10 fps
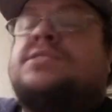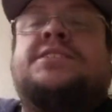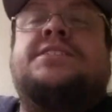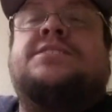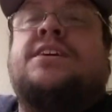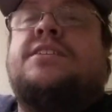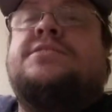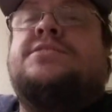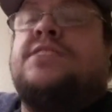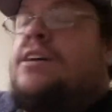Disney's
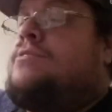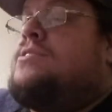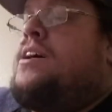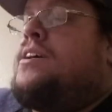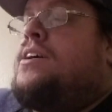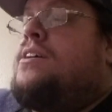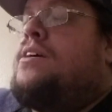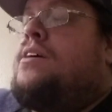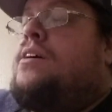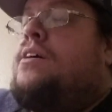Donald Duck
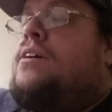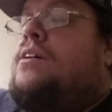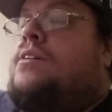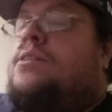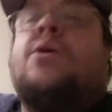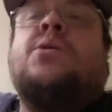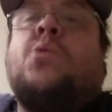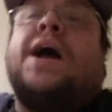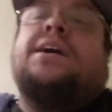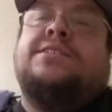Going
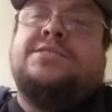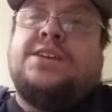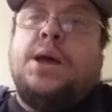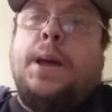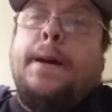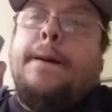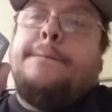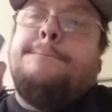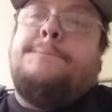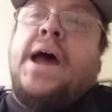Quackers.
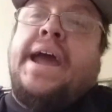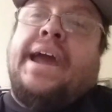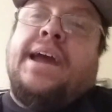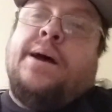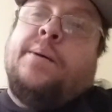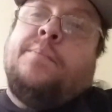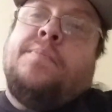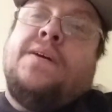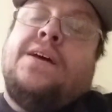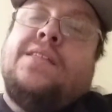
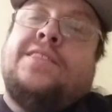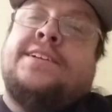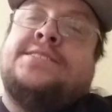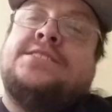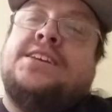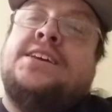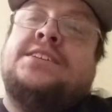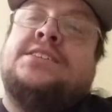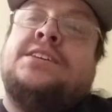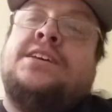Bam. This is
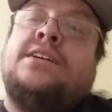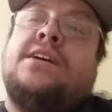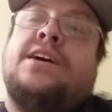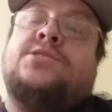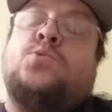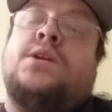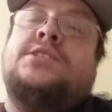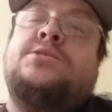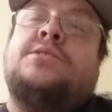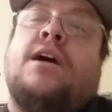easily a
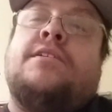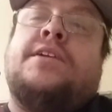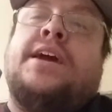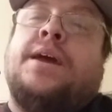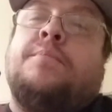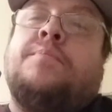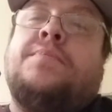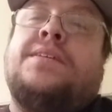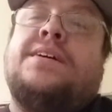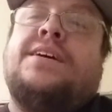$22 game.
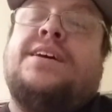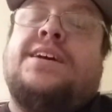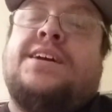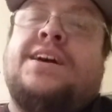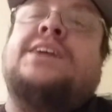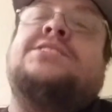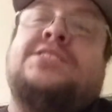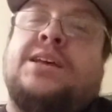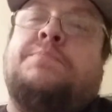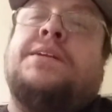Got you
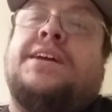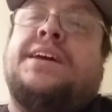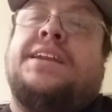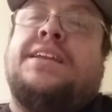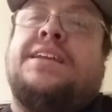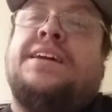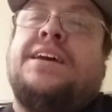slipping again.